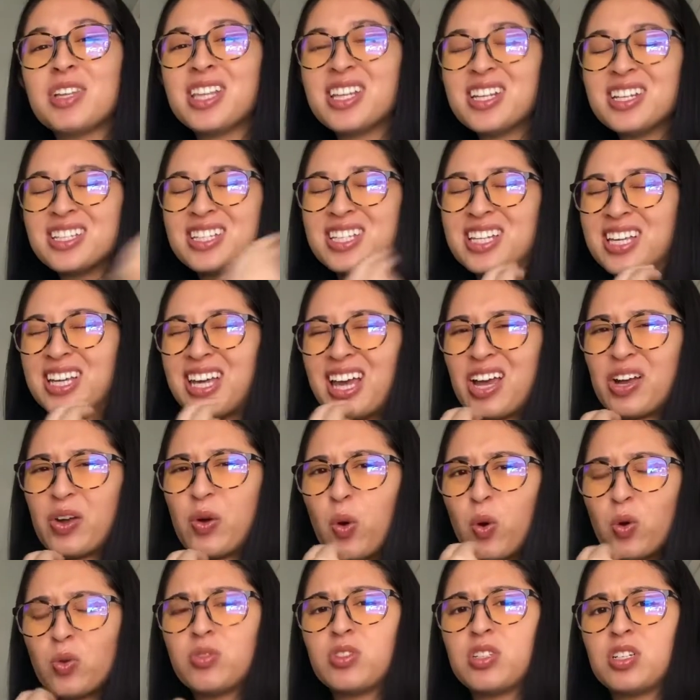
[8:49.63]
that it's going to get
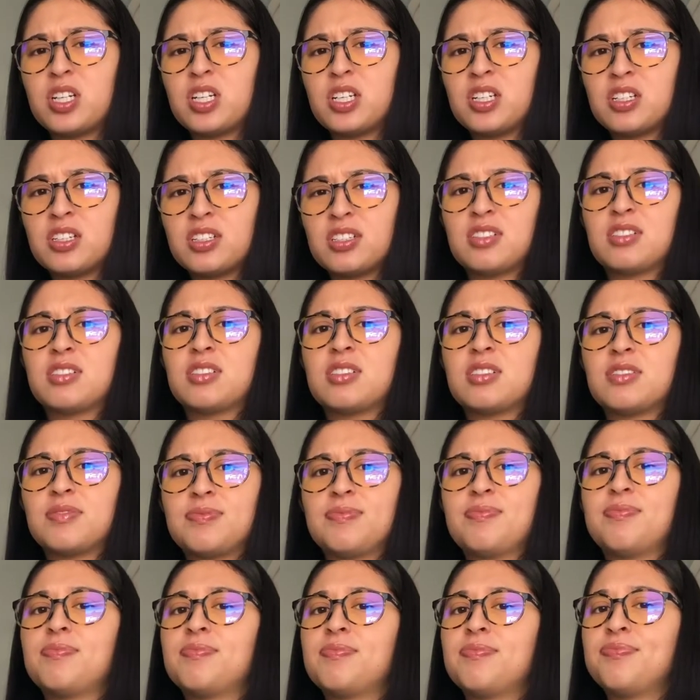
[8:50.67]
colder?
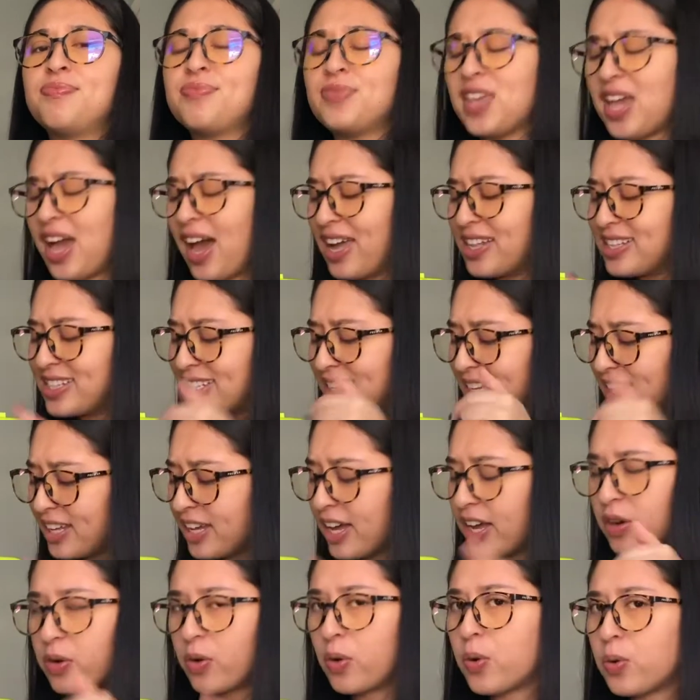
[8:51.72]
Yeah, it's going to
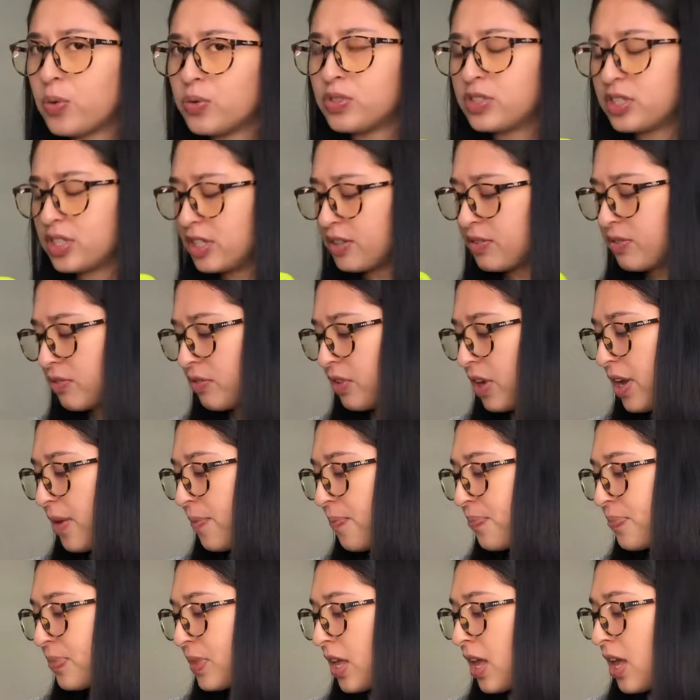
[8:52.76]
get colder, right?
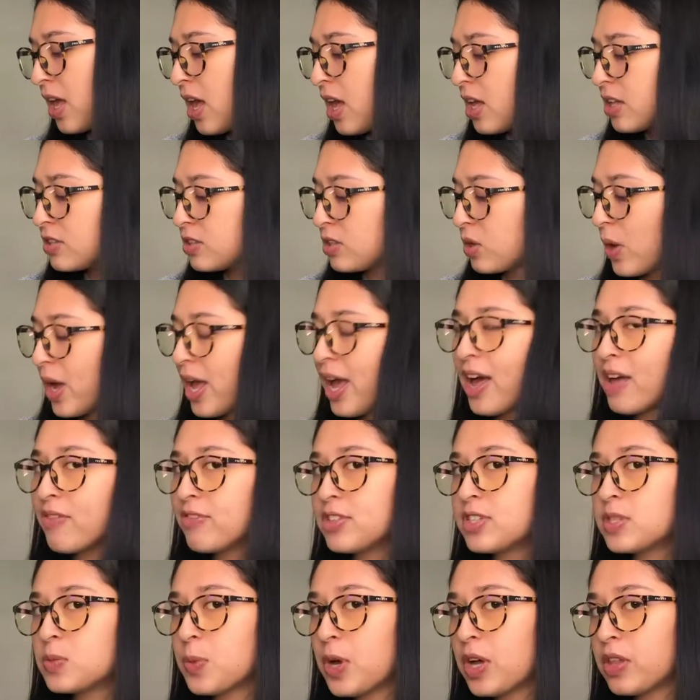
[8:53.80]
So I have
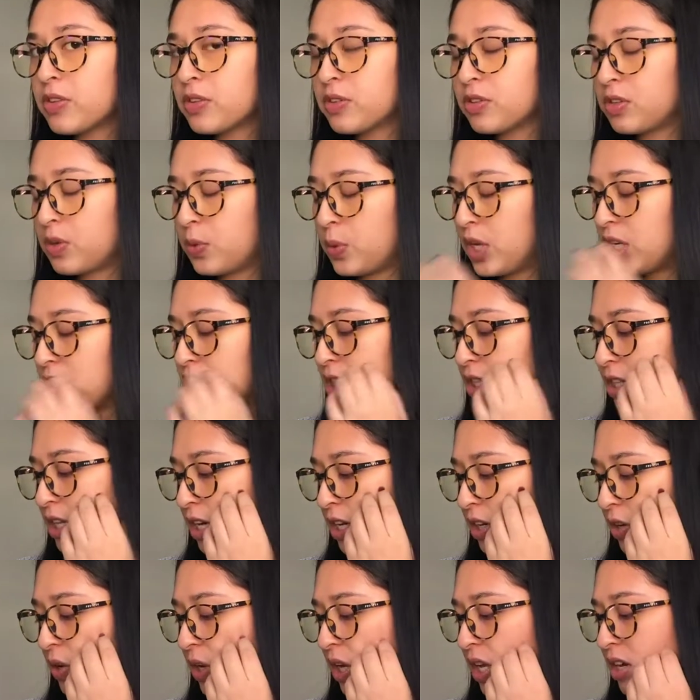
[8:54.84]
a small little equation that I
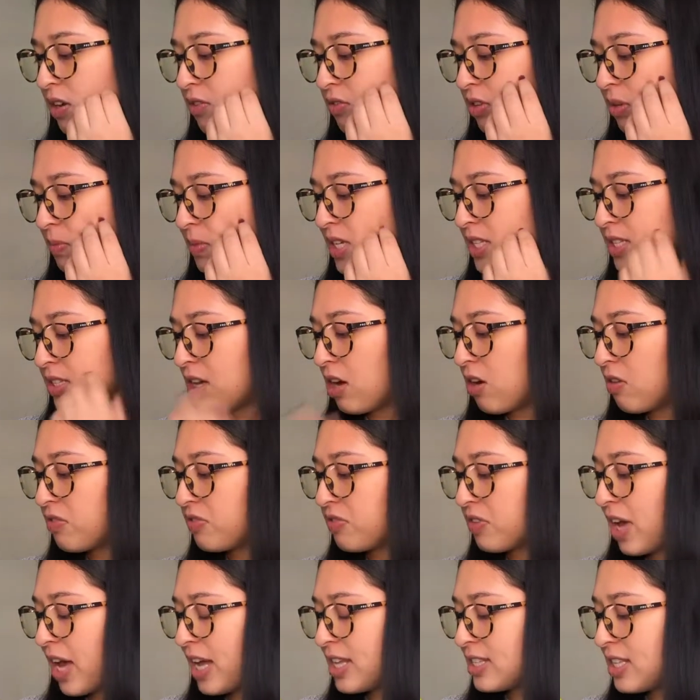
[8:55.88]
created for myself.
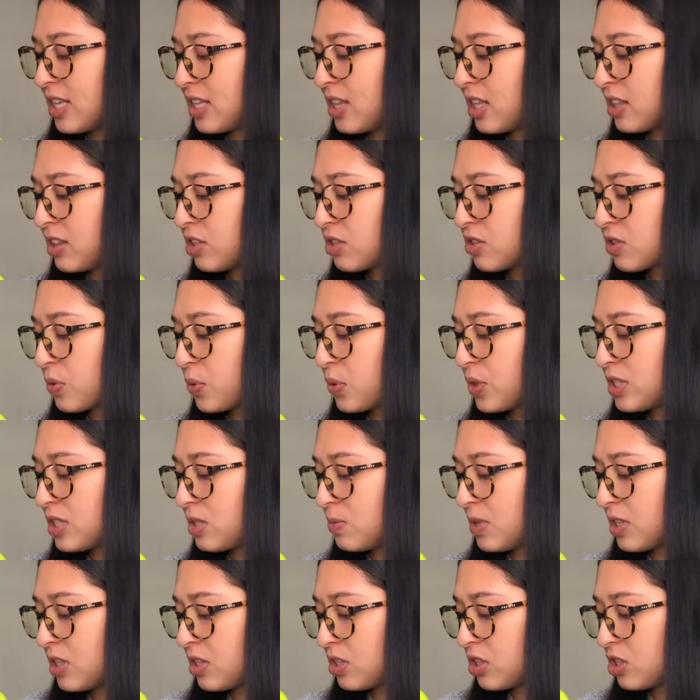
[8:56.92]
I said that there's going to
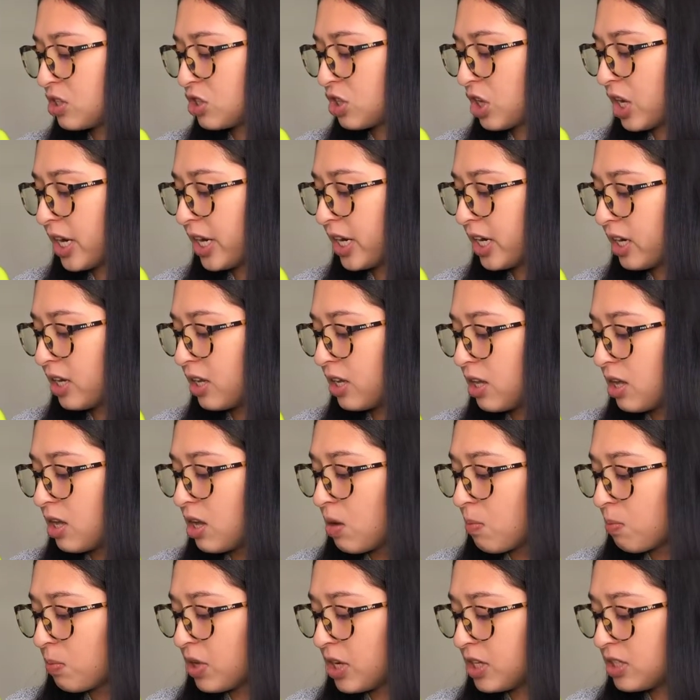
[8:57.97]
be the start
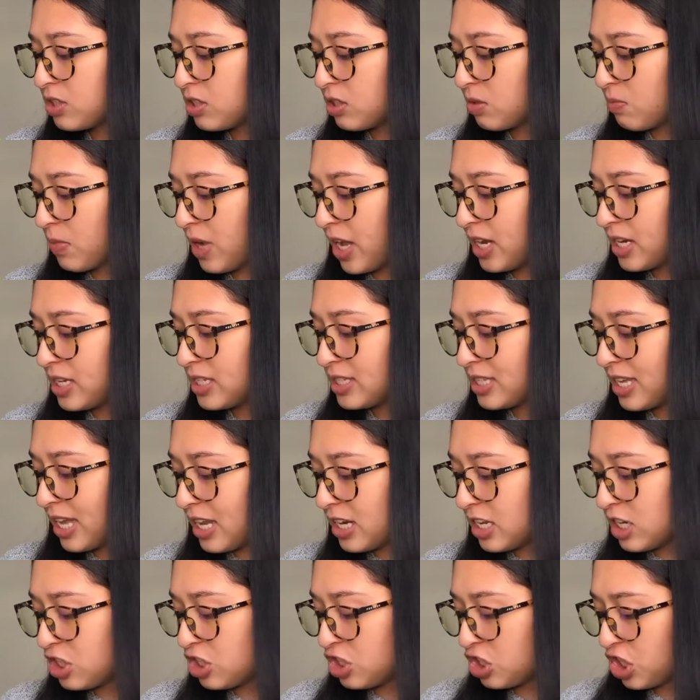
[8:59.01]
plus or minus
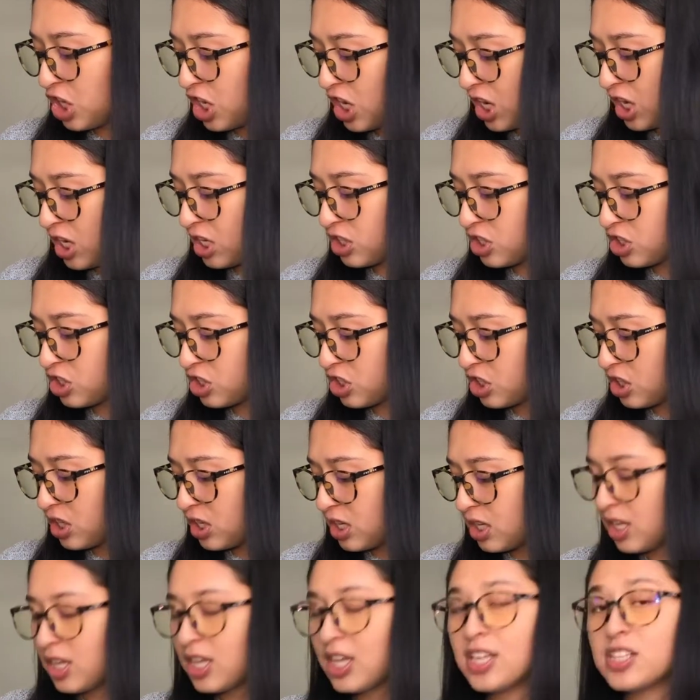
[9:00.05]
any change
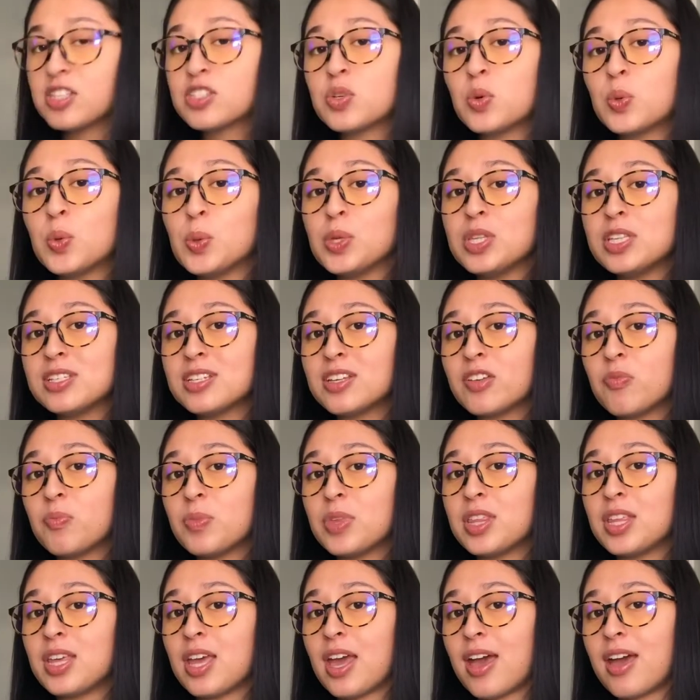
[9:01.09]
is going to give me
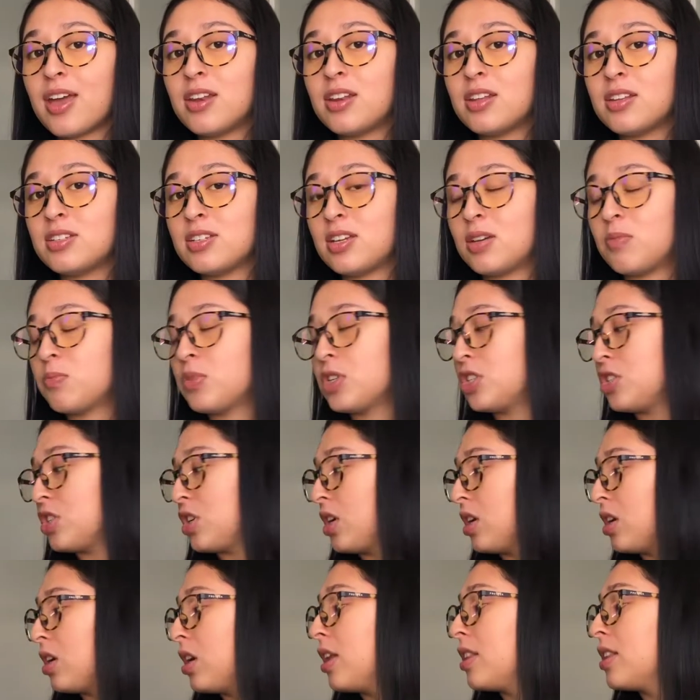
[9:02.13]
the end temperature.
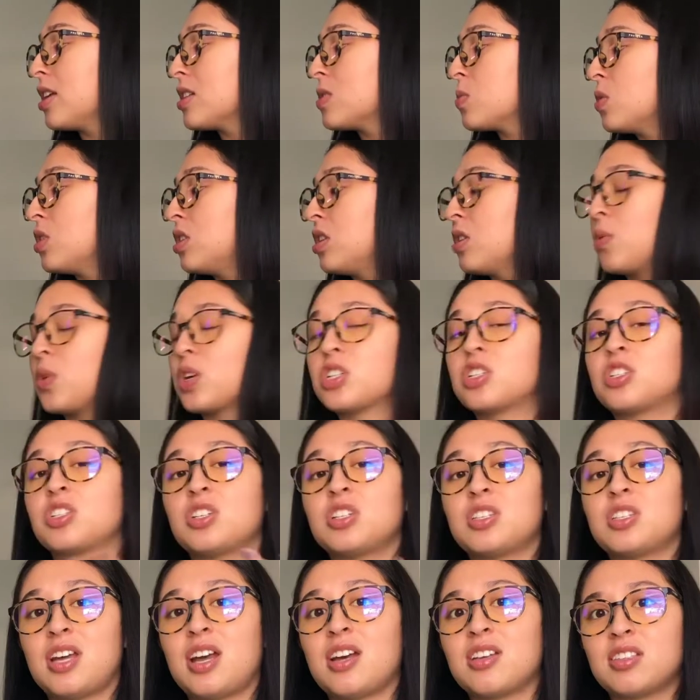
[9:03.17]
And that's what the question
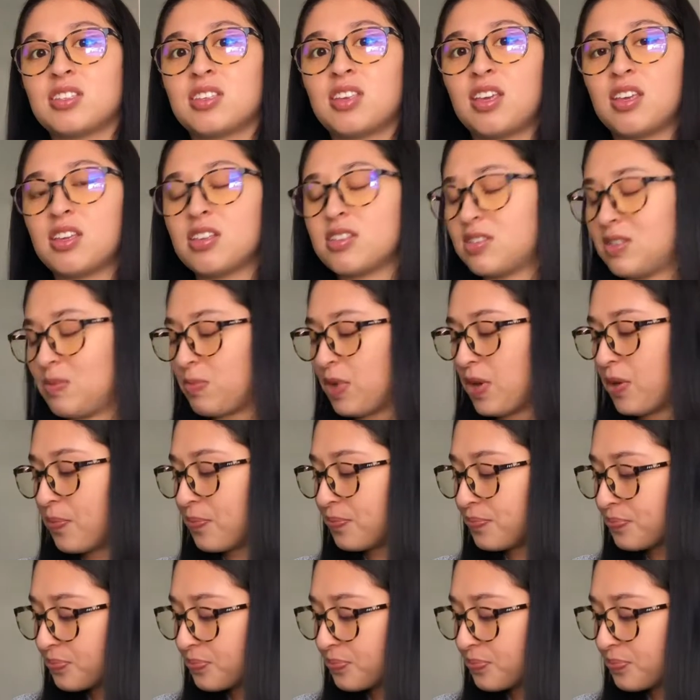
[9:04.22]
asking us about.